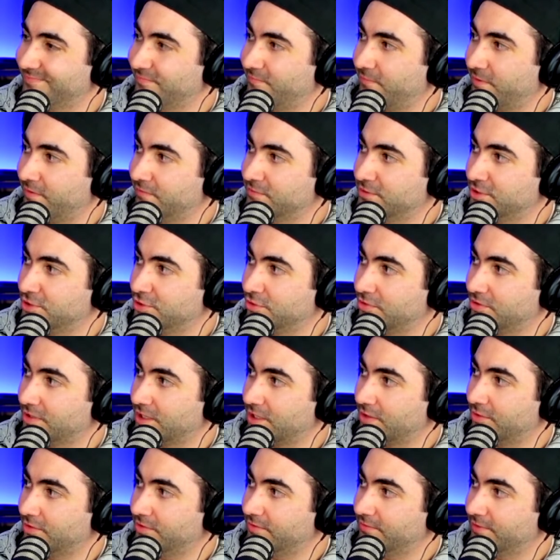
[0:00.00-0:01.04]
Of
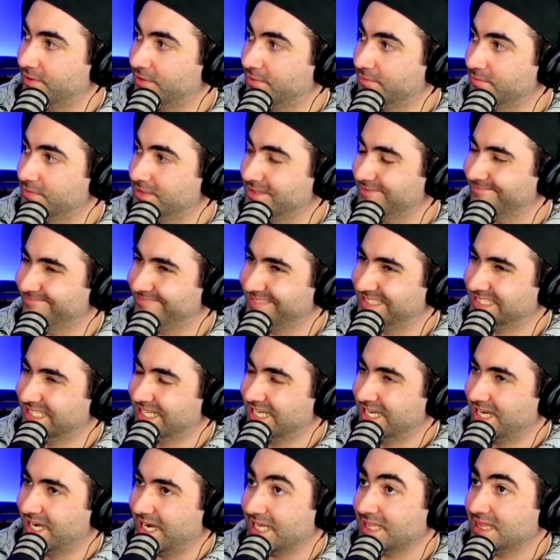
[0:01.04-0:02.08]
Jean-Claude films. Yeah.
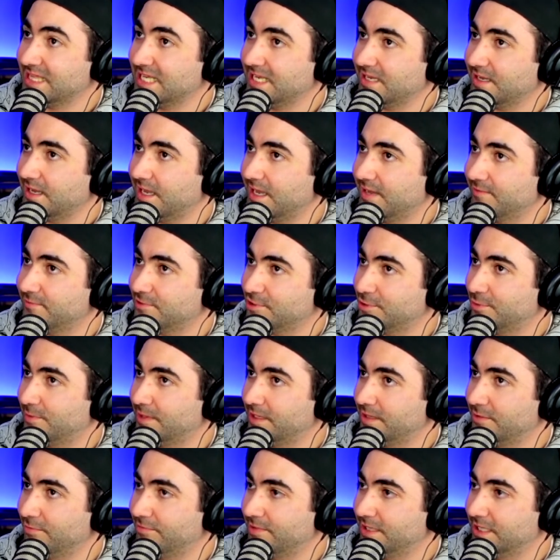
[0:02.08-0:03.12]
I think I have 2
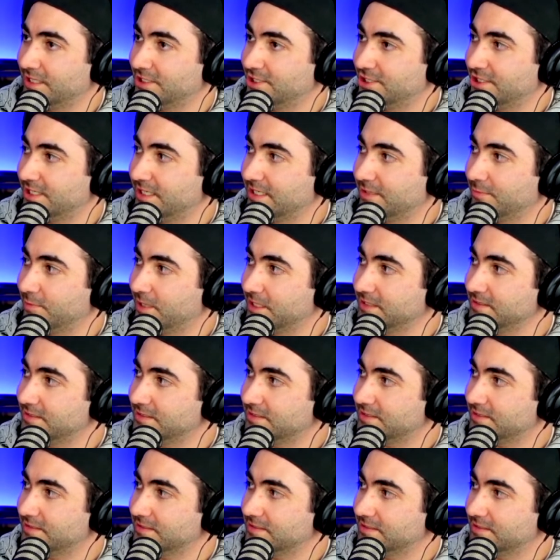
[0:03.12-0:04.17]
other really shitty
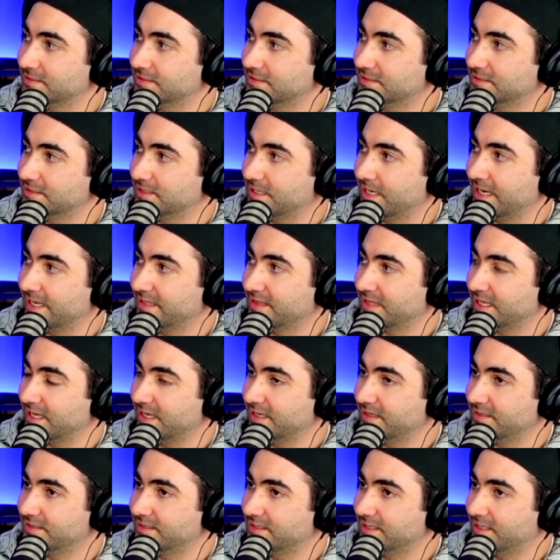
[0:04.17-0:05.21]
ones out
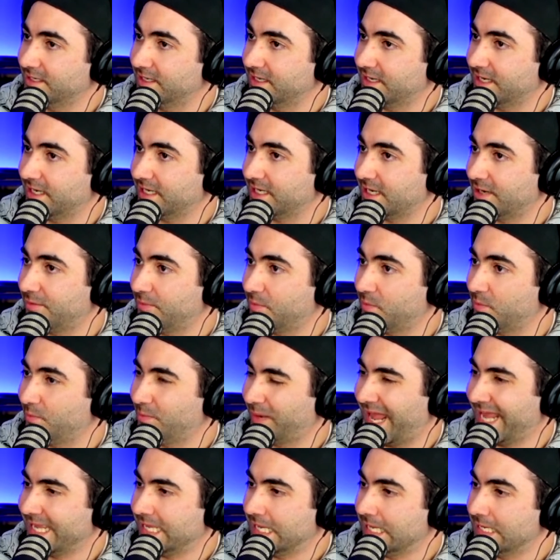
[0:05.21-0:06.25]
there. I can't remember,
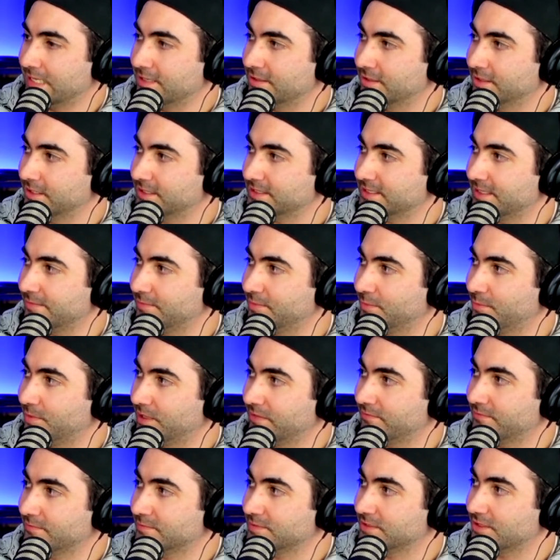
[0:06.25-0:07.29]
Black Eagle or something one
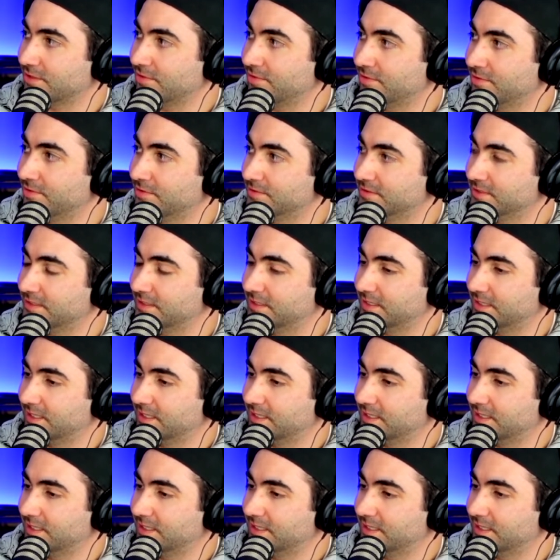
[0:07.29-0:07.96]
of them's called.